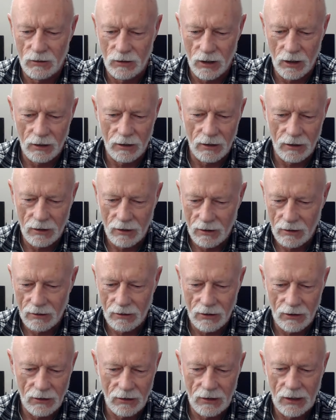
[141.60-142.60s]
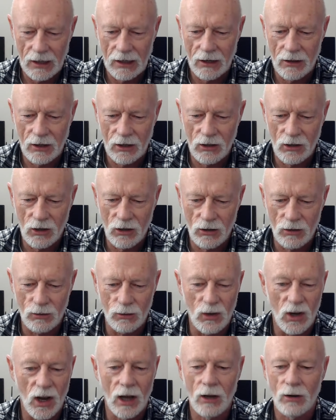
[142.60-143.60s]
Anything new?
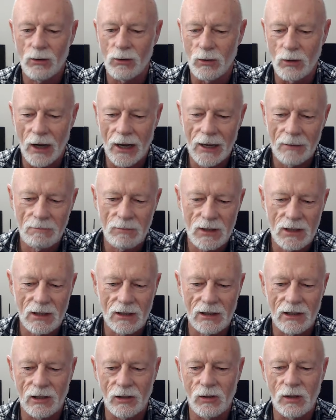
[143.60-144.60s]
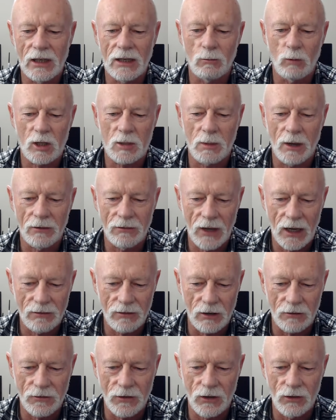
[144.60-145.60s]
No, absolutely. What's my
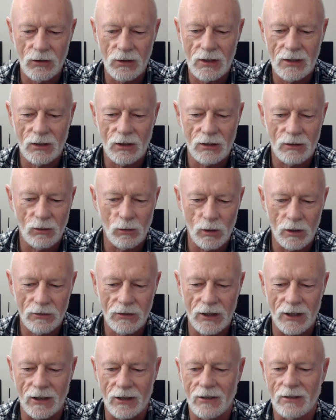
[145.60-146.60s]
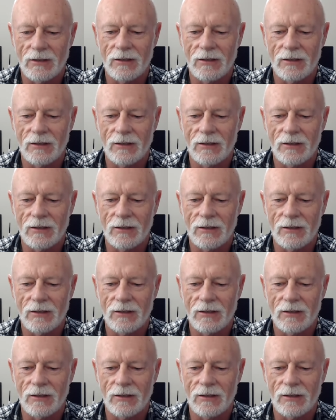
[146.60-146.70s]
favorite food? All of it.